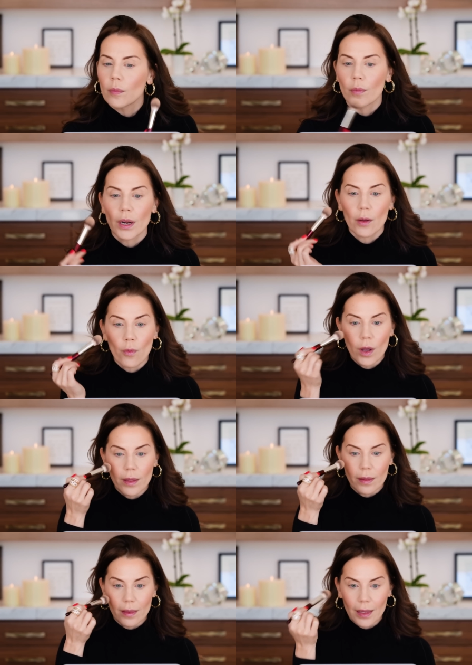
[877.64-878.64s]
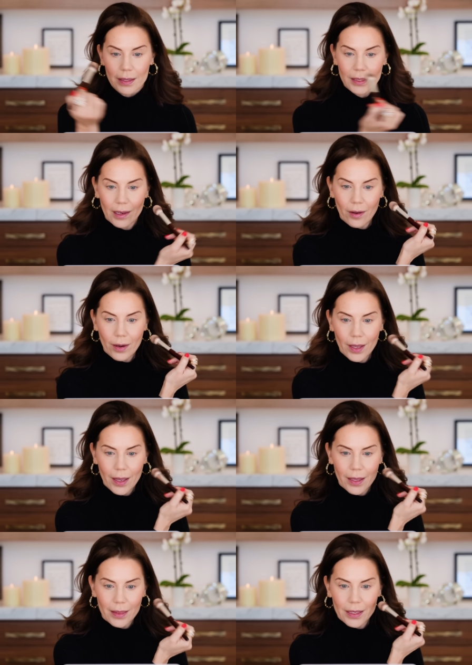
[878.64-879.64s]
But I want this area
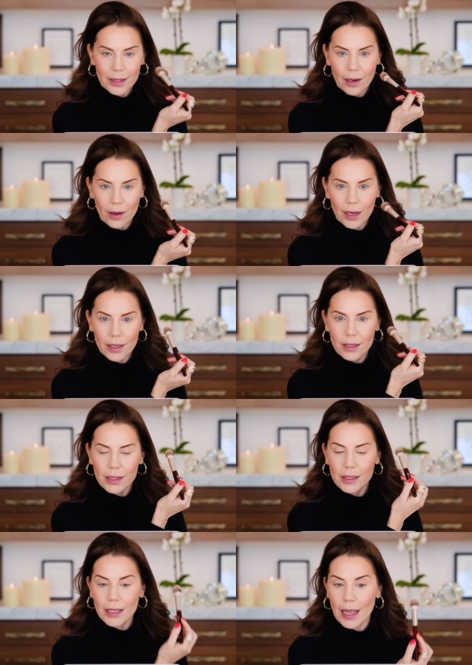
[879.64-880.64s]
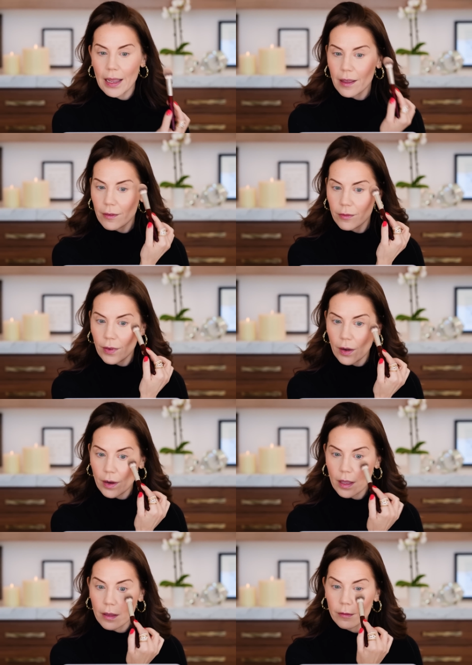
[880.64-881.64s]
and this area to stay
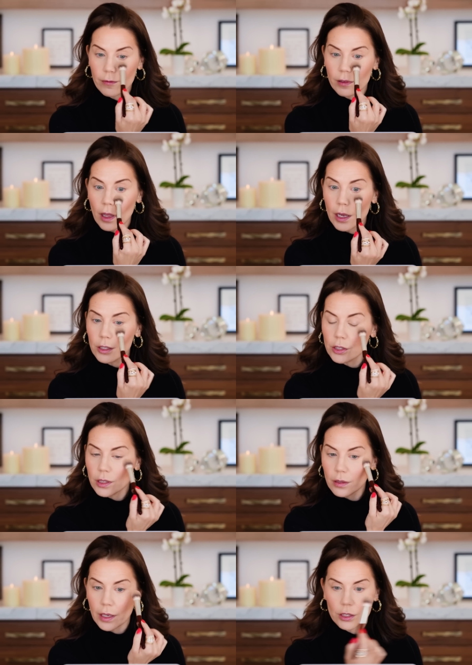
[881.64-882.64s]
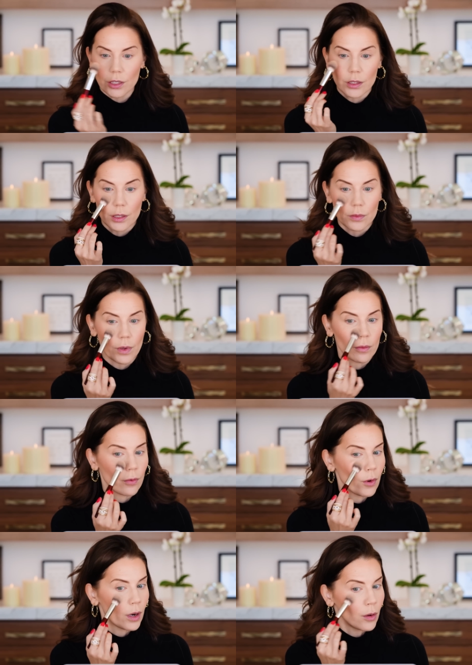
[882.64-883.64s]
very flushed, like she just went
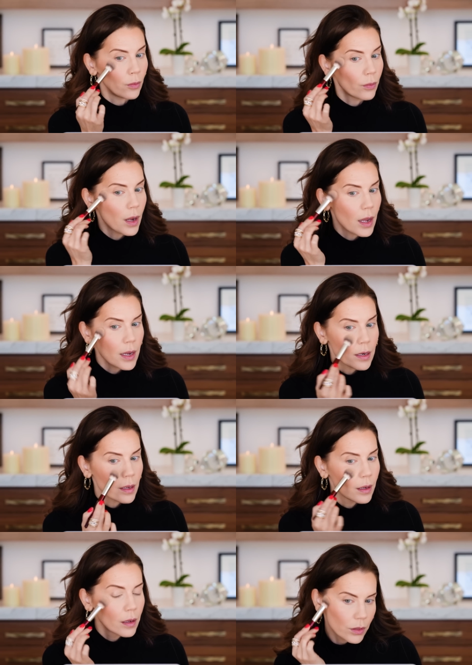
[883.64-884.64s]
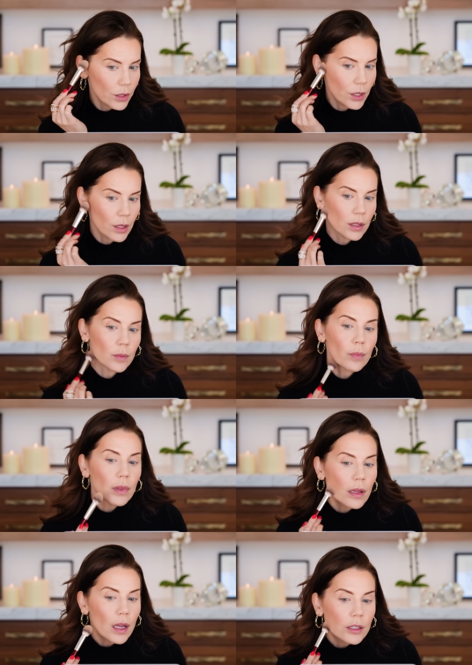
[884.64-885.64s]
for a run. She is
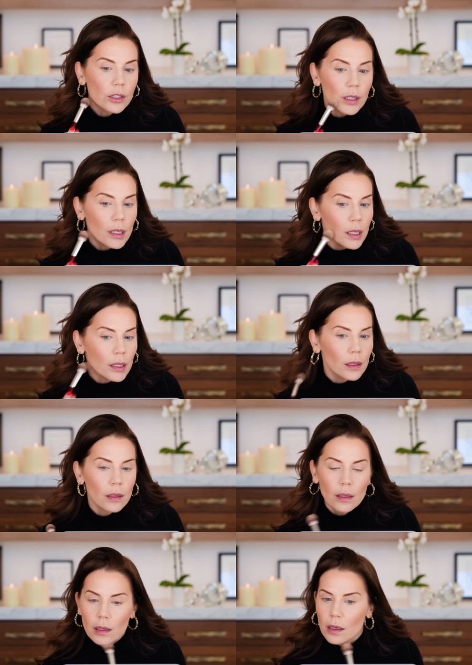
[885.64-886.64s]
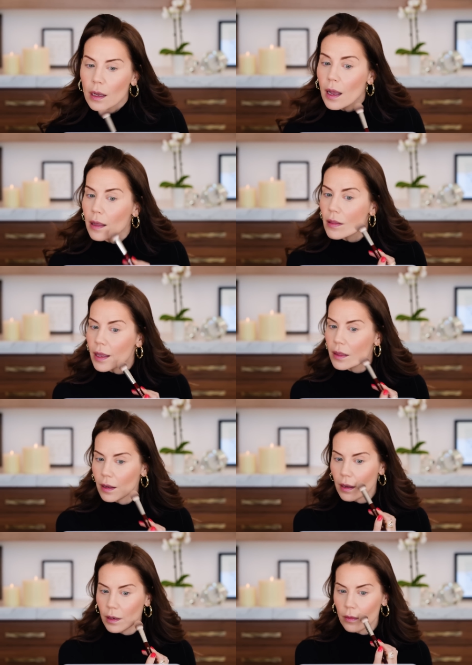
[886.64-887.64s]
blushing. I like
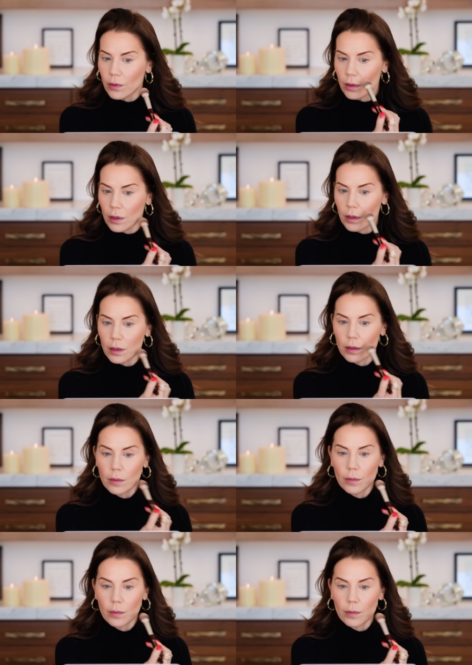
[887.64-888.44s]
that kind of a look.